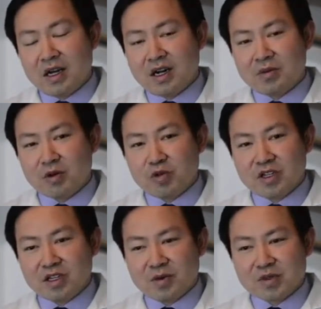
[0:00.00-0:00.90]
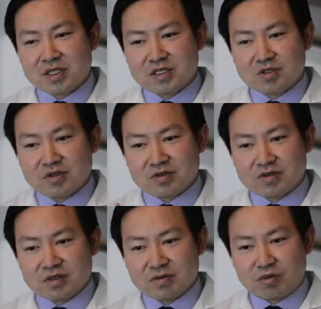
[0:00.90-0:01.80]
it really encompasses sort
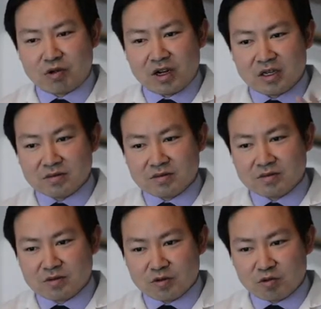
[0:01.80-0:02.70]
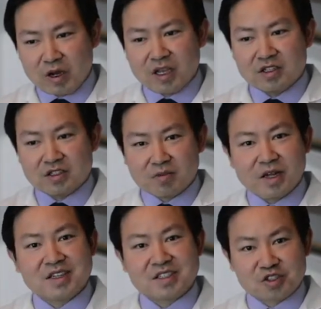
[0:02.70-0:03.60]
of the broad range of
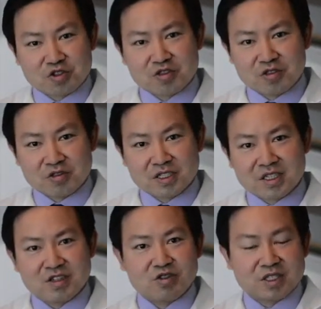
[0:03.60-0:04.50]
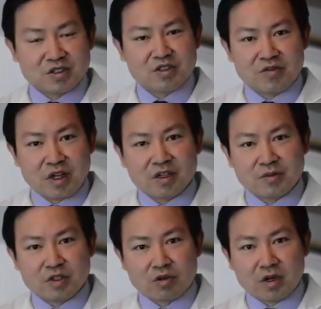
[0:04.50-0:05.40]
plastic surgical skills that you
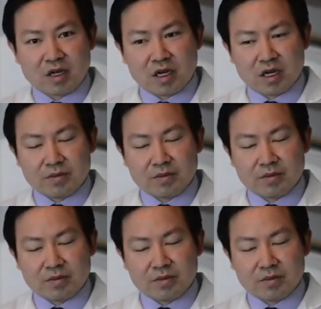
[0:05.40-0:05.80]
develop during